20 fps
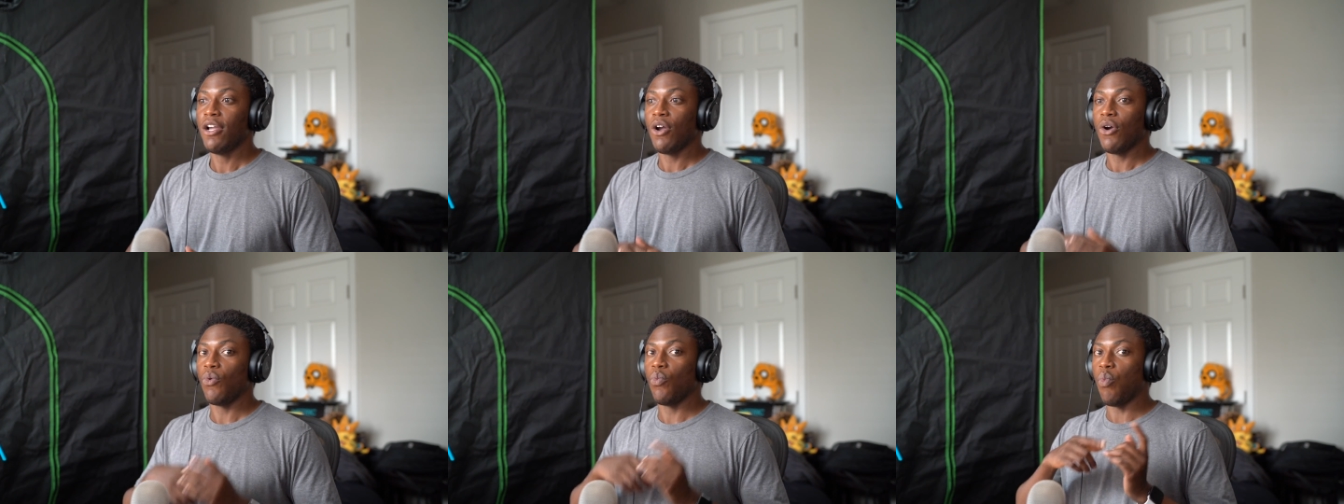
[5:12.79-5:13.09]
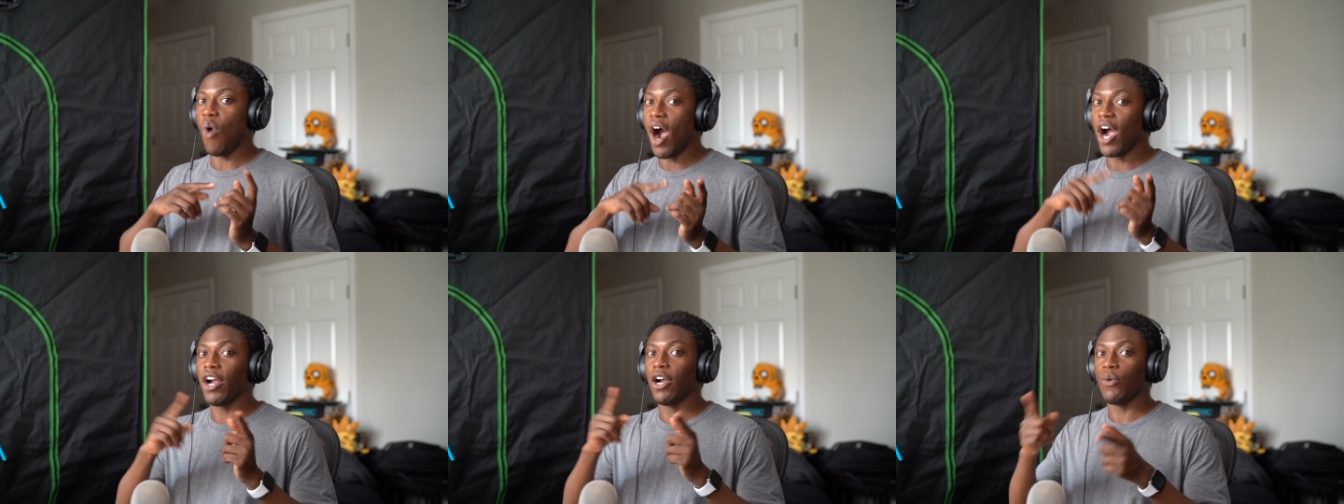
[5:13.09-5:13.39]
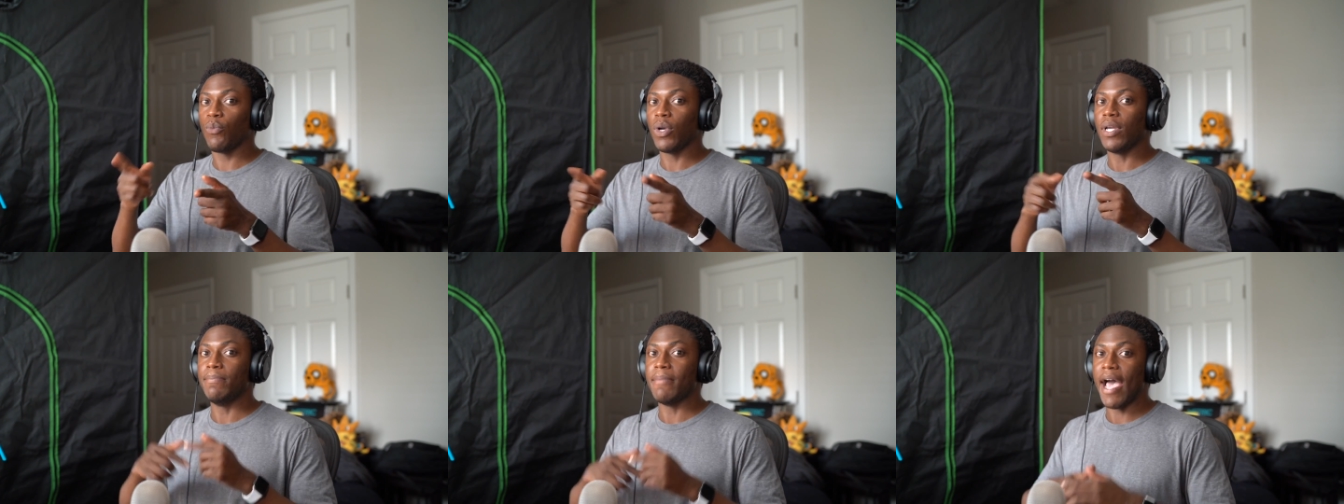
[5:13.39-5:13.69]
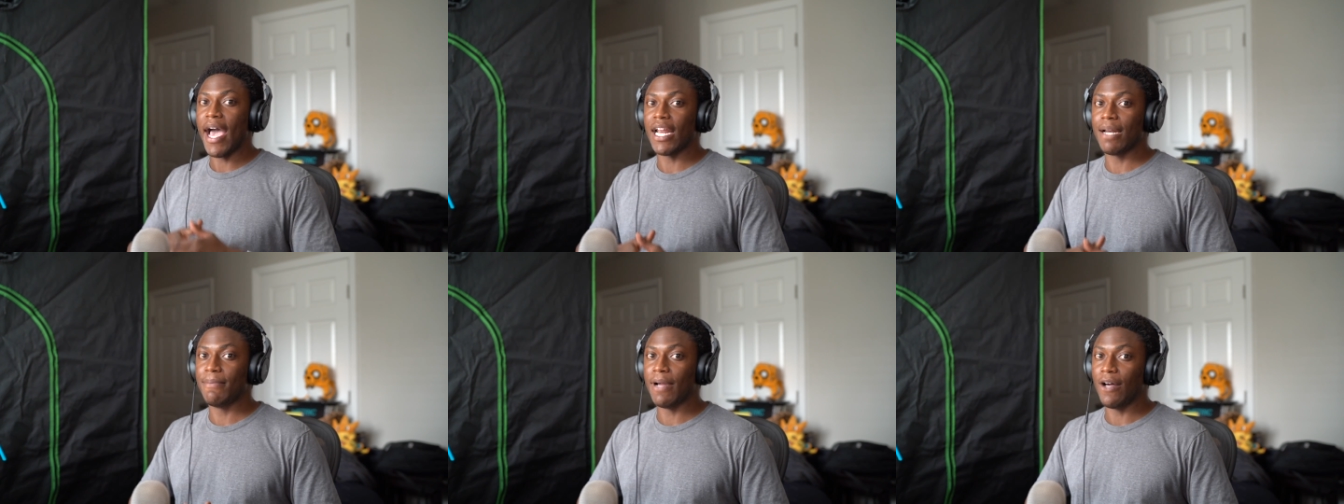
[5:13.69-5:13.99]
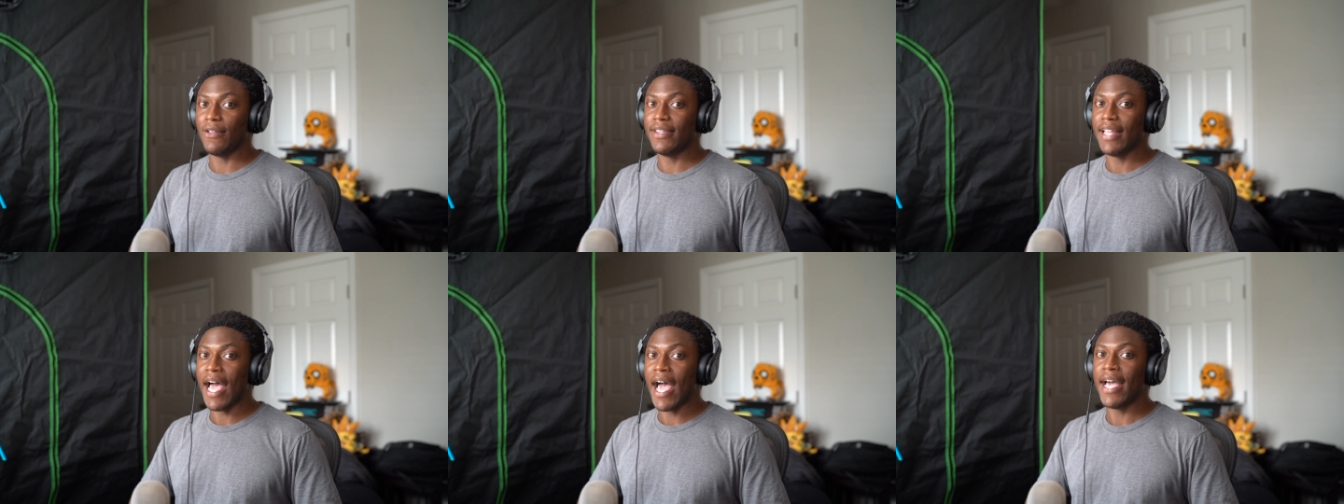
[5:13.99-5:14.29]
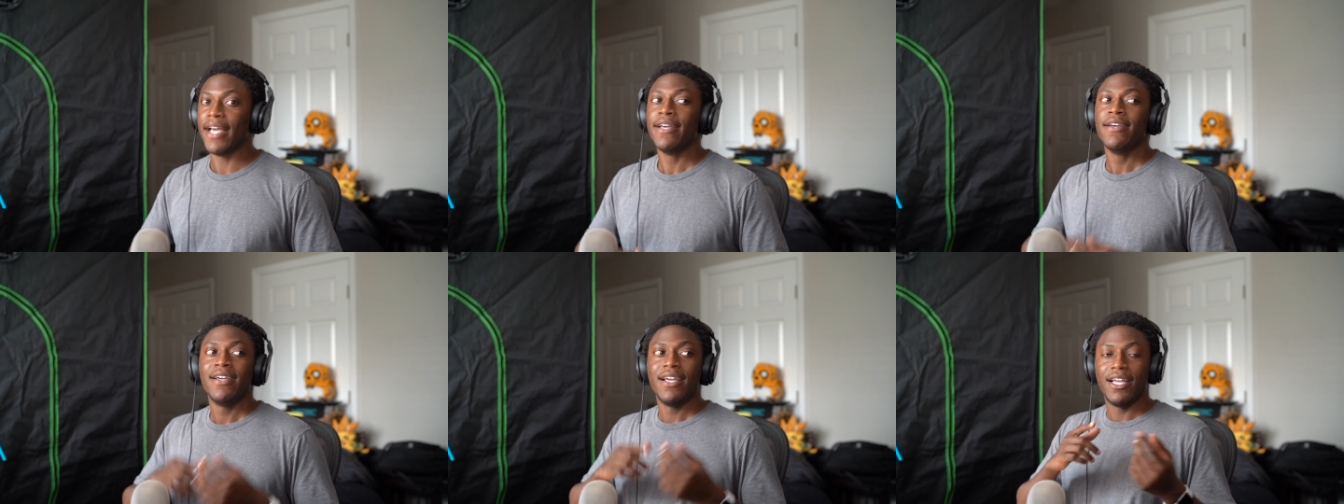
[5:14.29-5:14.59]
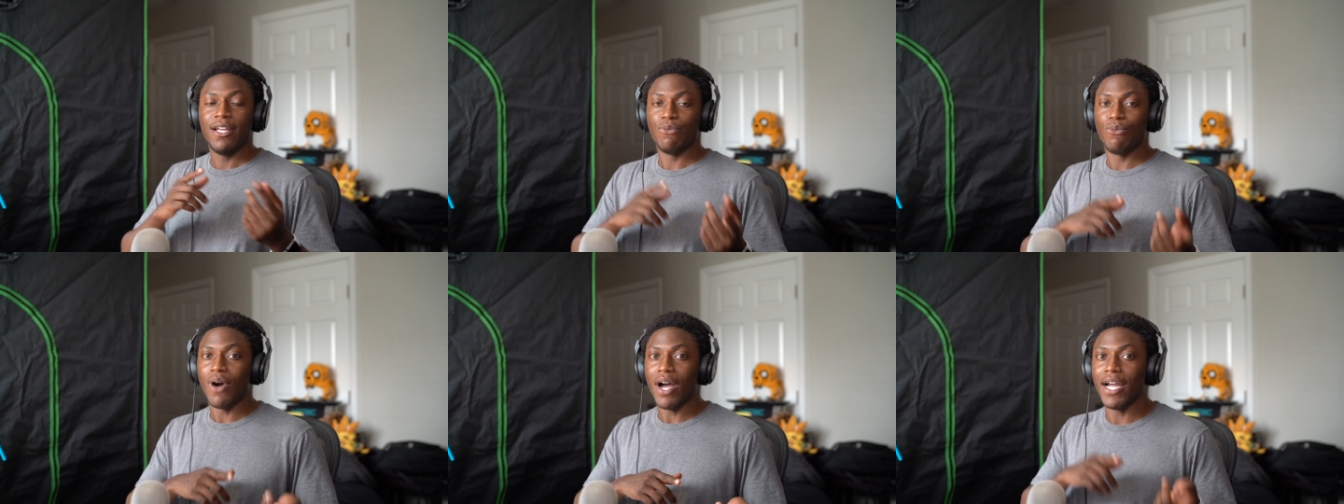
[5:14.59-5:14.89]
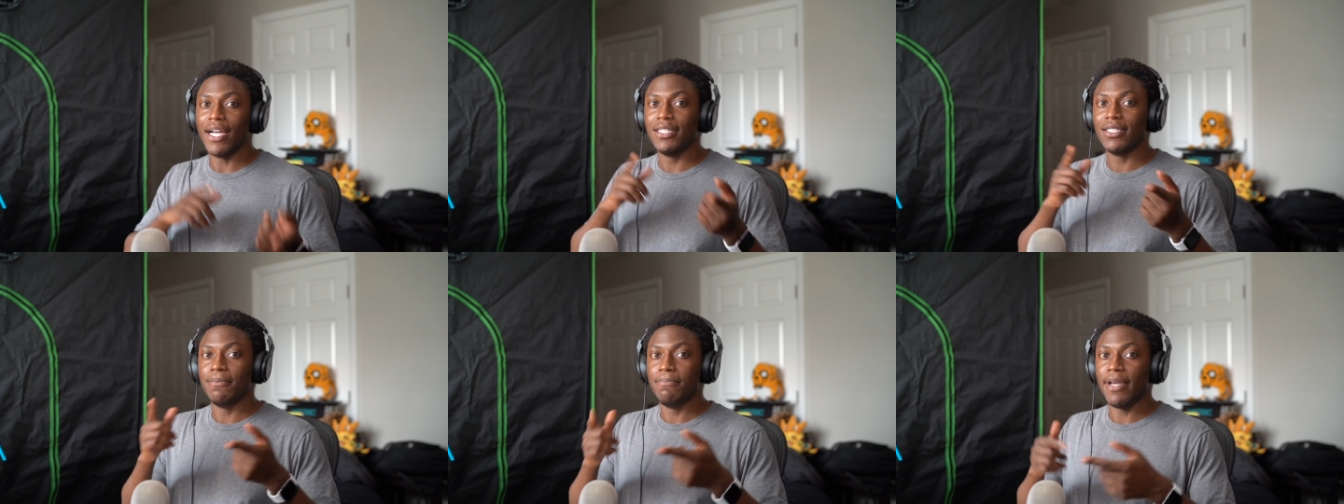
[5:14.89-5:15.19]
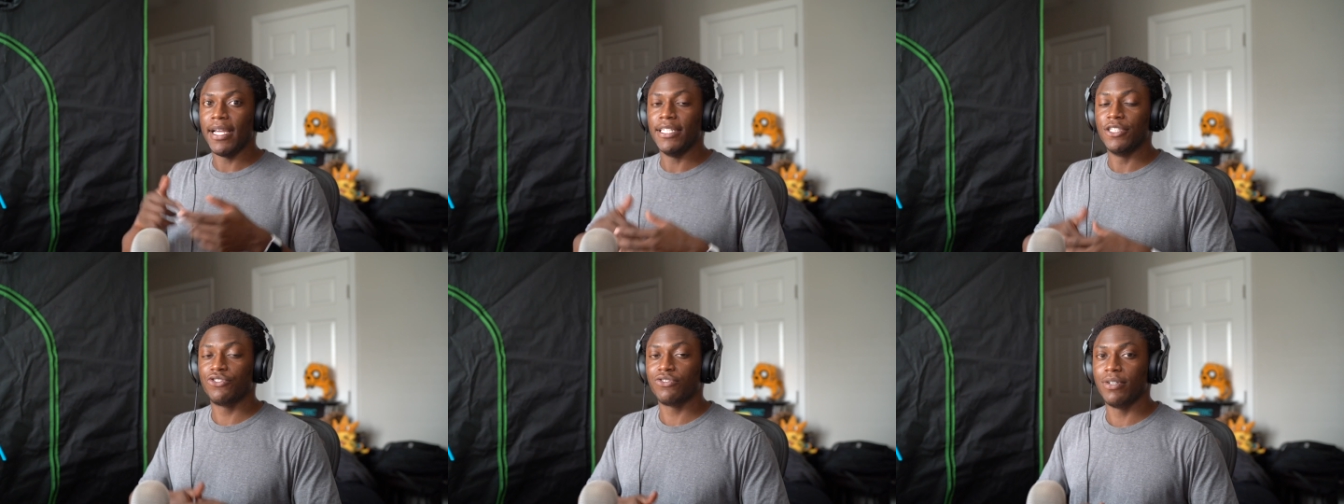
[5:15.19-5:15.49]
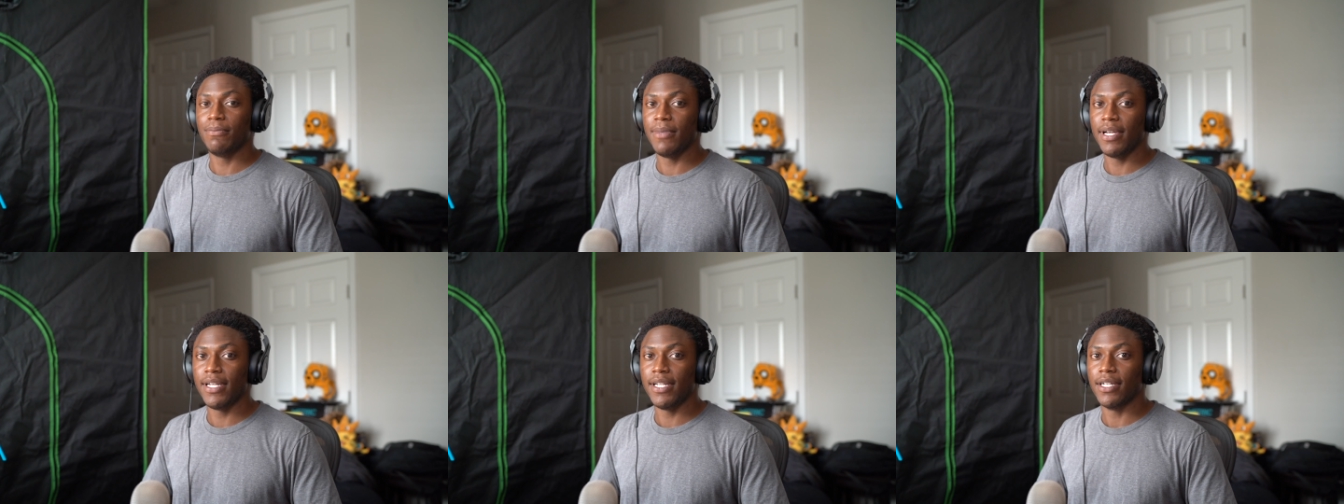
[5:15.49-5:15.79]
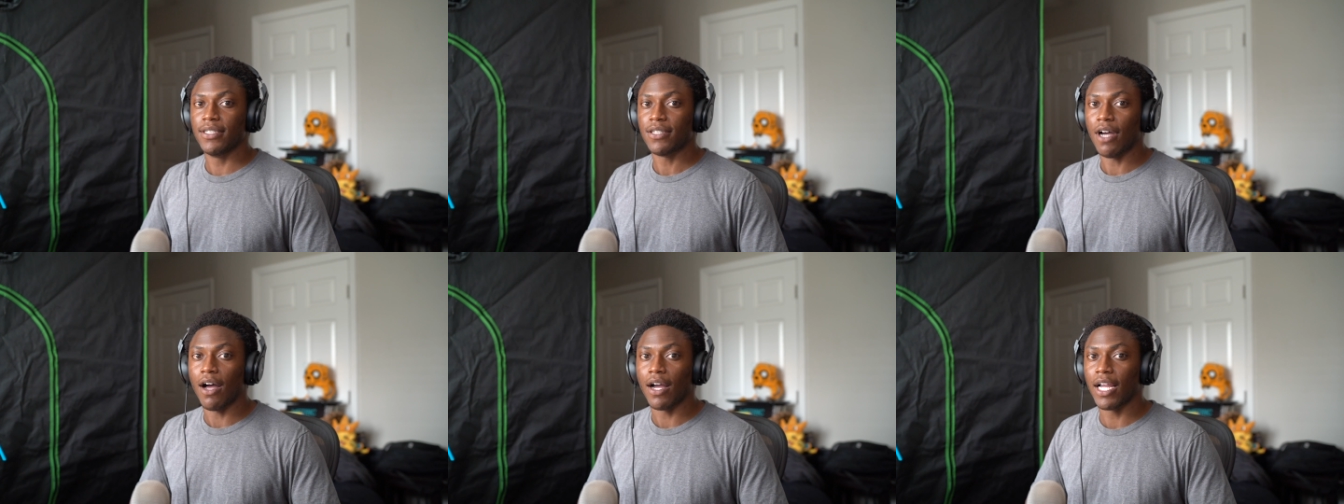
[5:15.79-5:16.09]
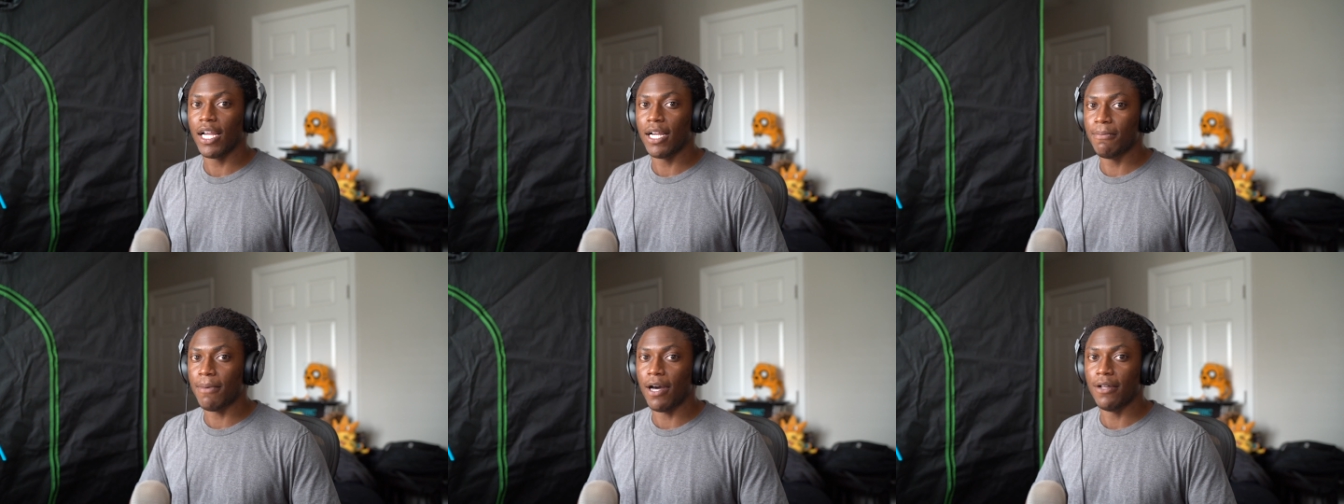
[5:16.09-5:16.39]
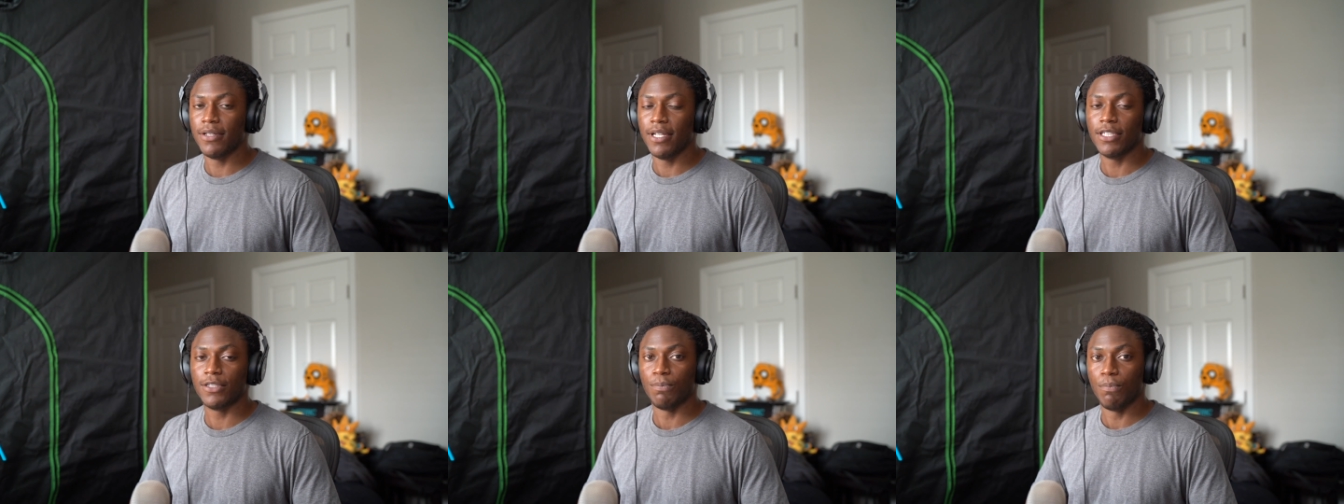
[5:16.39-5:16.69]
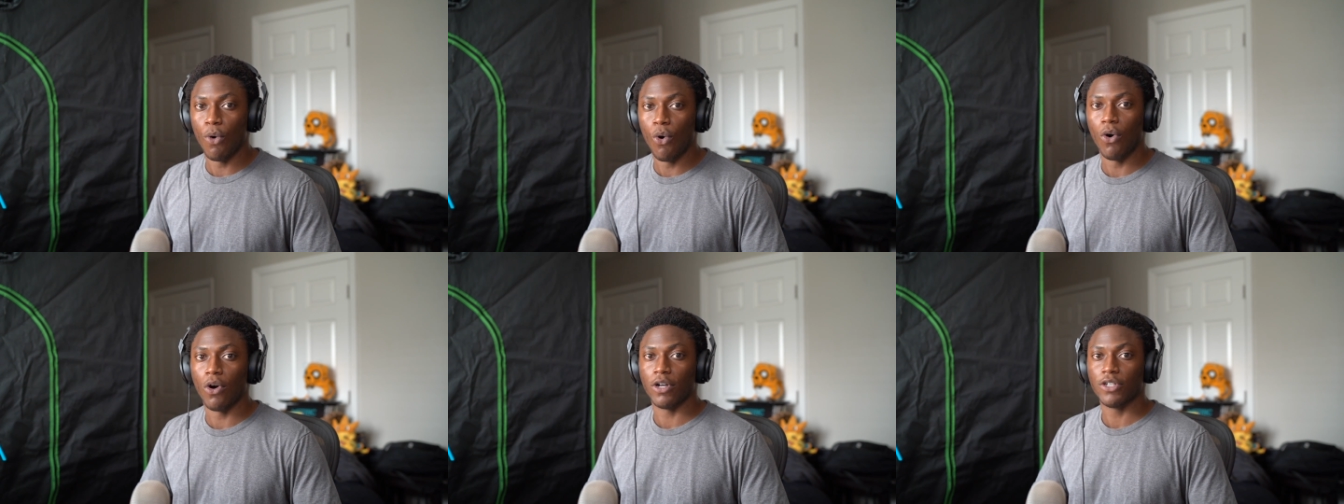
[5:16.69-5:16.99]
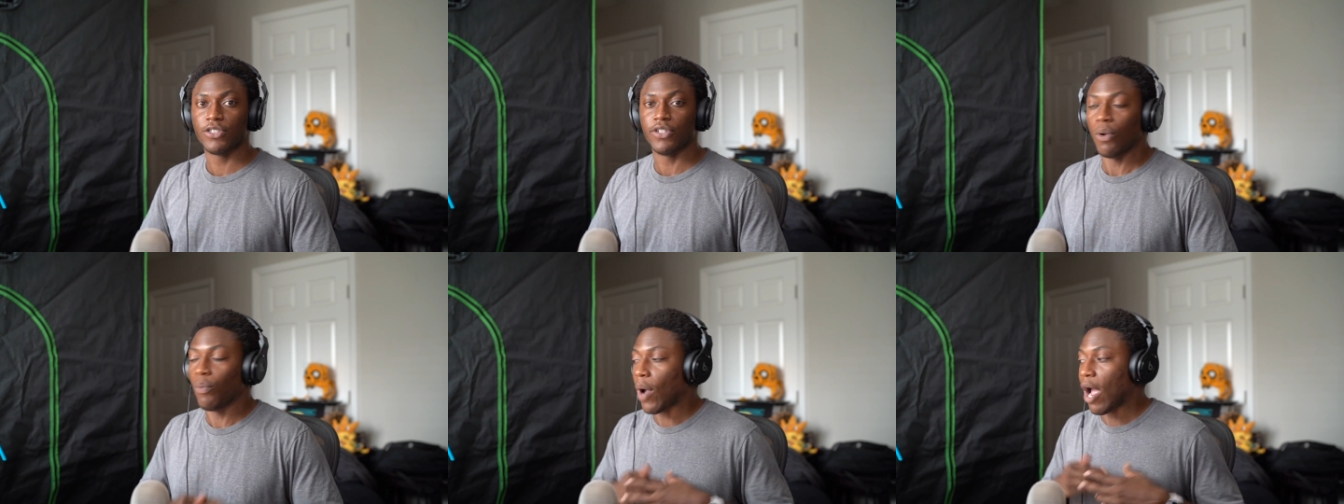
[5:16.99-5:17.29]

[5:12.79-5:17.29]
Why aren't we mad about that? And why aren't the mainstream media talking about this more so